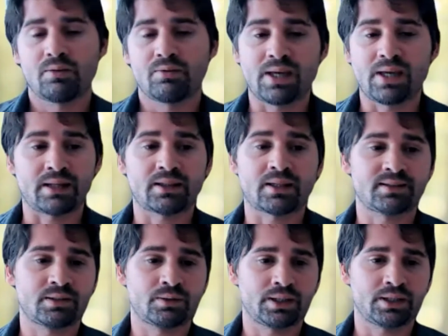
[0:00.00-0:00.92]
We had that
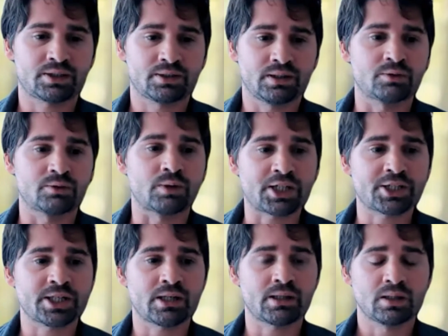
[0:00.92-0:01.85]
situation in
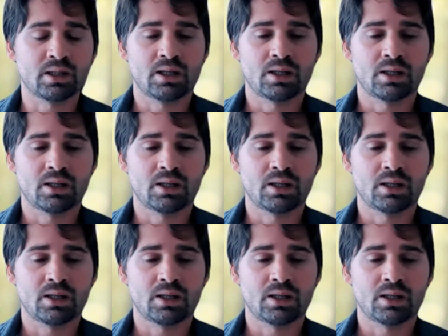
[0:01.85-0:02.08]
Russia